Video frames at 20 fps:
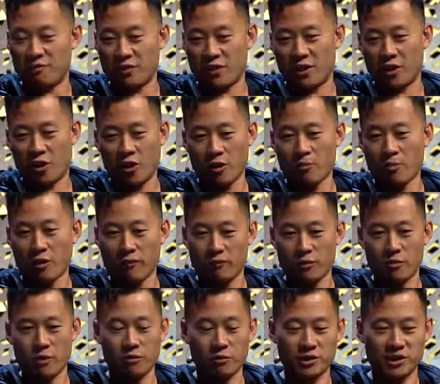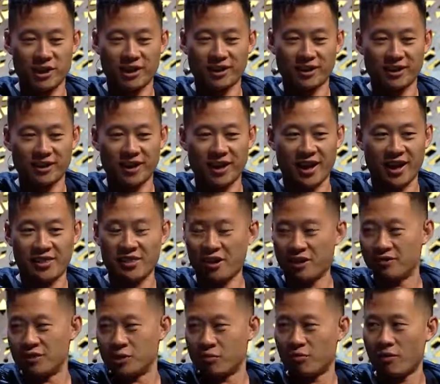The hard part for me was I
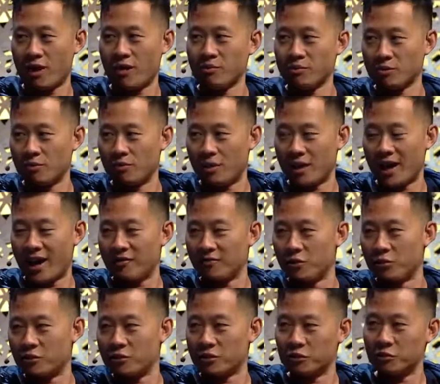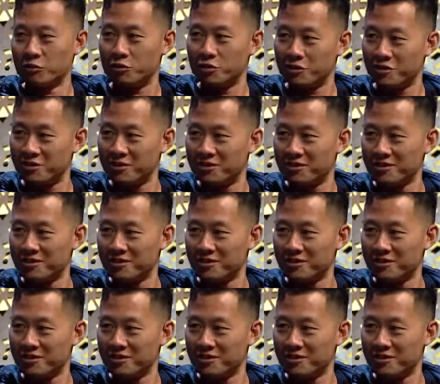thought of these problems, but I have no solutions.